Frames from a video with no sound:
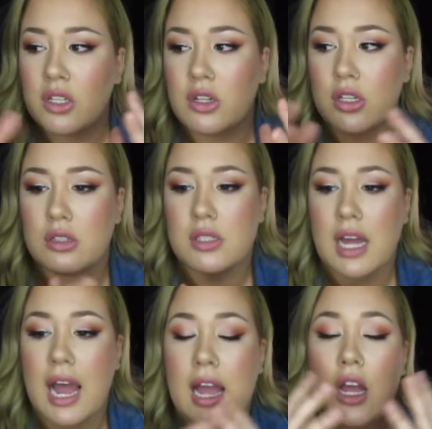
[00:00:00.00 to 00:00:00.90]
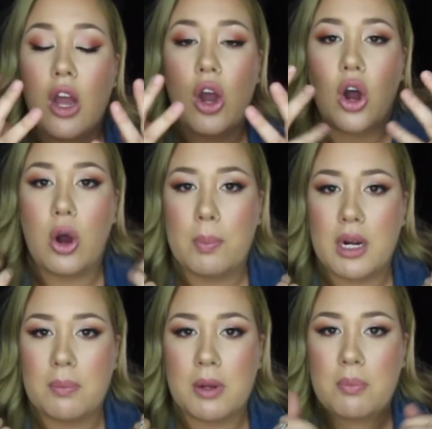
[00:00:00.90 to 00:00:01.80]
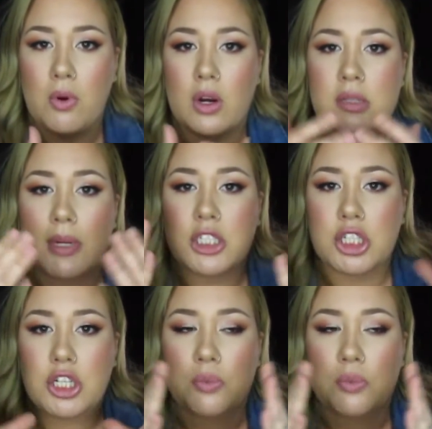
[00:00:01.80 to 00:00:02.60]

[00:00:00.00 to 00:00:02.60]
You can use that. Open up your pores. Make sure you